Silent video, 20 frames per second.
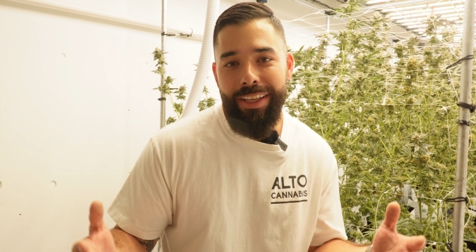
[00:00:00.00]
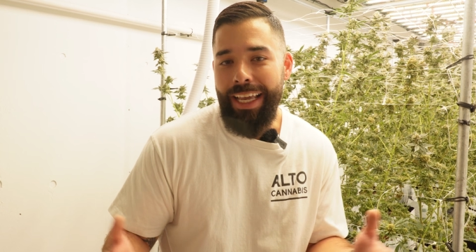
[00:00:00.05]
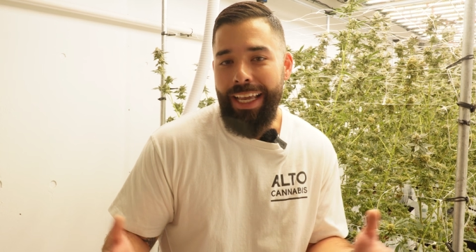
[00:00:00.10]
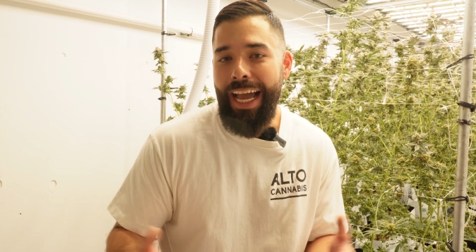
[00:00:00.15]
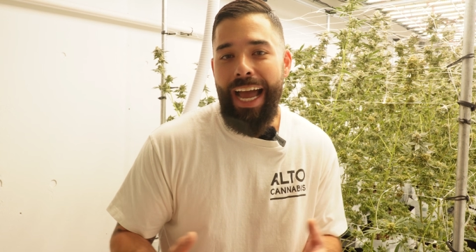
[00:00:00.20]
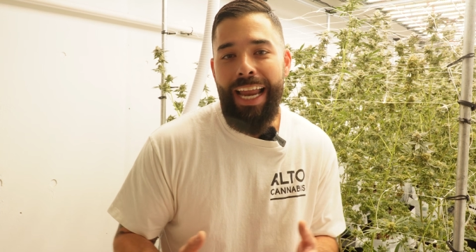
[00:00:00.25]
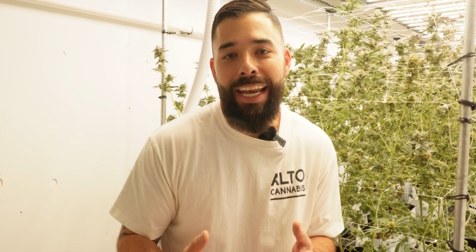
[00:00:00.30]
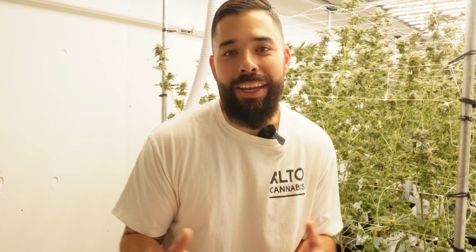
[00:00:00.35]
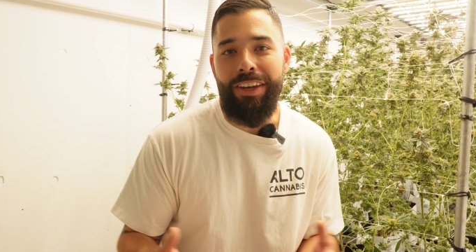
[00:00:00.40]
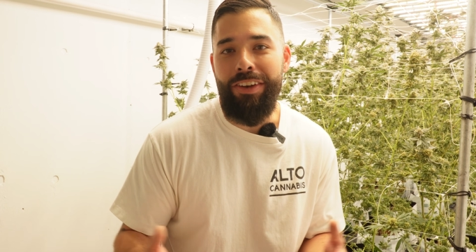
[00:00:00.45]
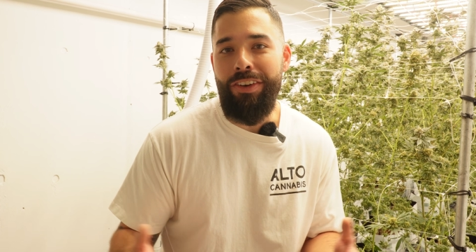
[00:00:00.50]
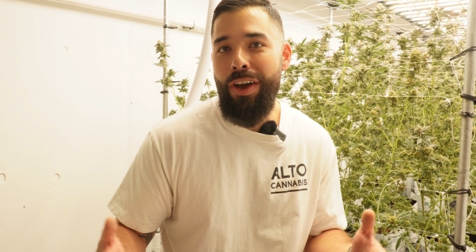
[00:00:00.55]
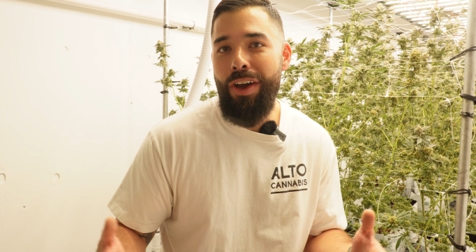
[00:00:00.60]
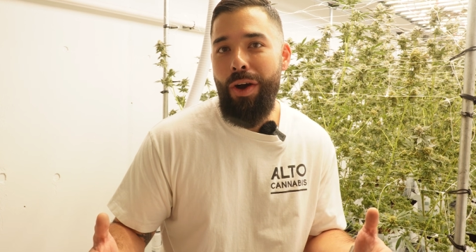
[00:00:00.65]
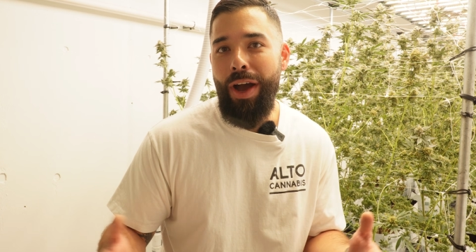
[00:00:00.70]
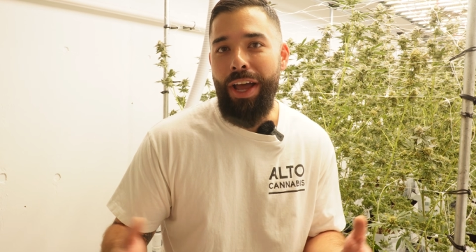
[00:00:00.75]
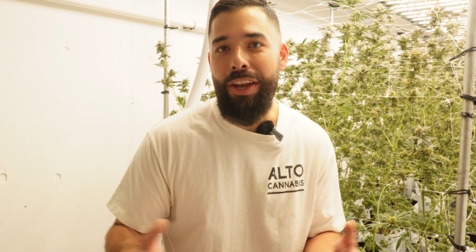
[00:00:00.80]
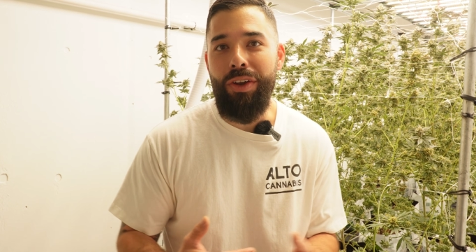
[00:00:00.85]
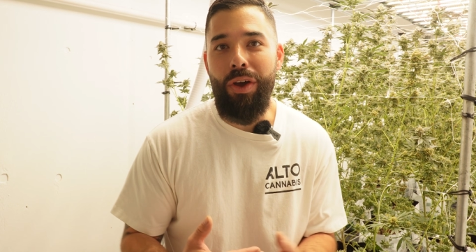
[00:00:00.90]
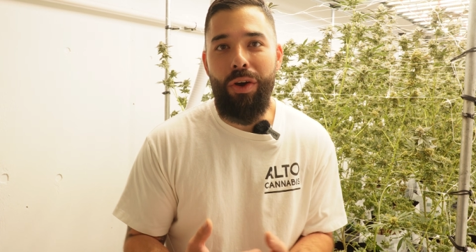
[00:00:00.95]
like I didn't
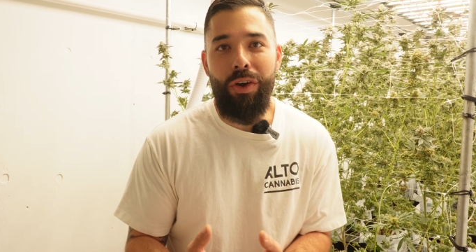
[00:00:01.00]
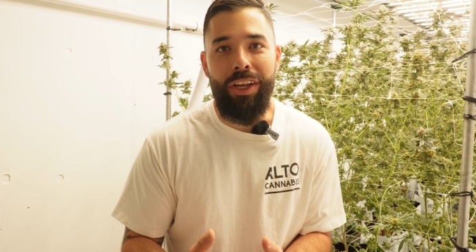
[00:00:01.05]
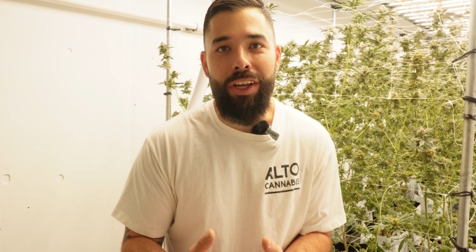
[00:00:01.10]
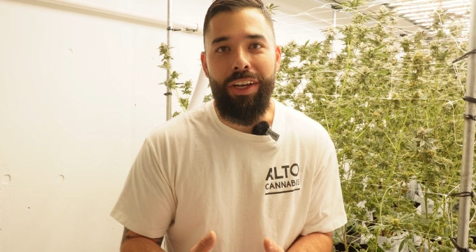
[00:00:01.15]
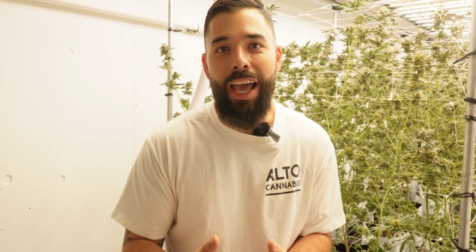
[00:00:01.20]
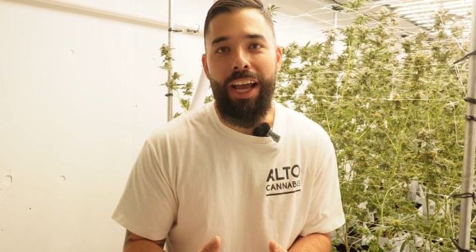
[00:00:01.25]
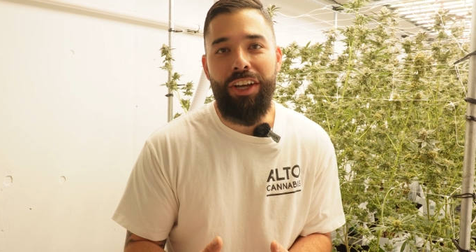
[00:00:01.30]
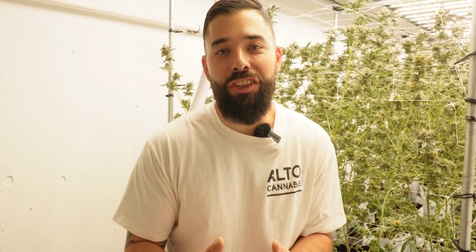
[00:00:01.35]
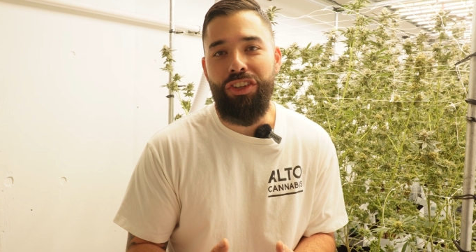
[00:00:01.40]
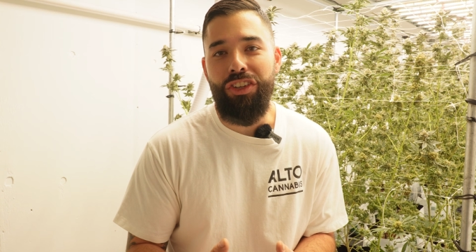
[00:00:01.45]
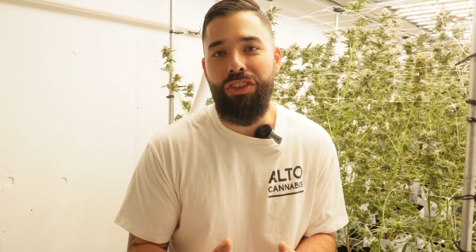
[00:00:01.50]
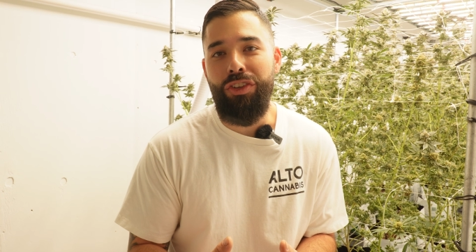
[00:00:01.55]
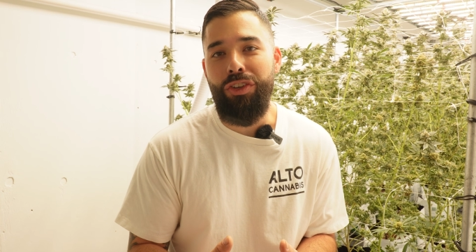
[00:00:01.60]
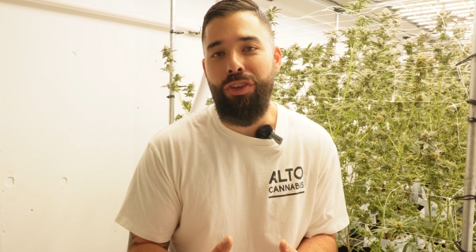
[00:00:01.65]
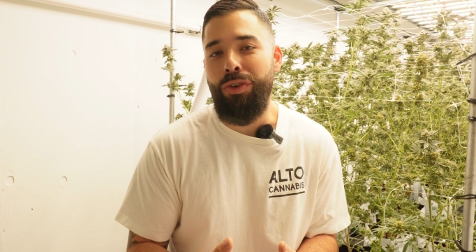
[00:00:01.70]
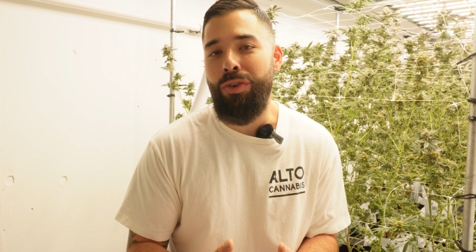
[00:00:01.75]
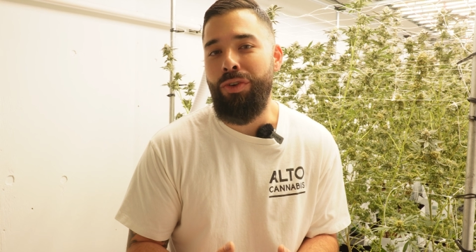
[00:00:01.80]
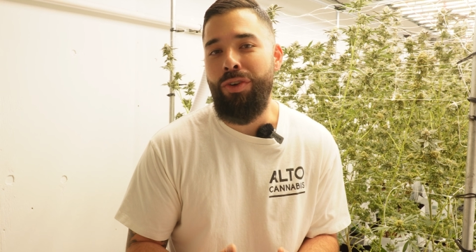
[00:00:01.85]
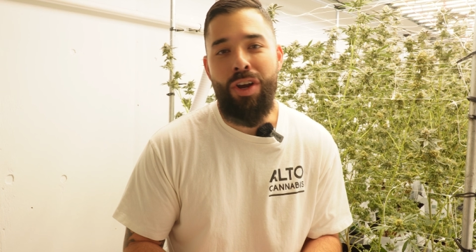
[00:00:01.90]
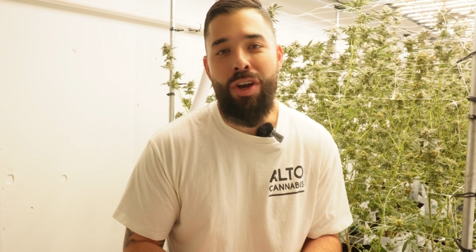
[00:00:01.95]
know, had no connection
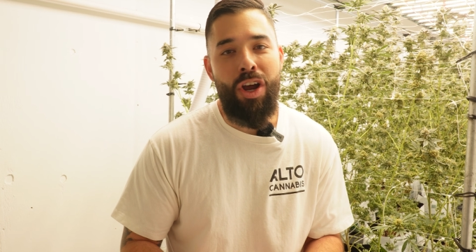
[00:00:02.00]
to,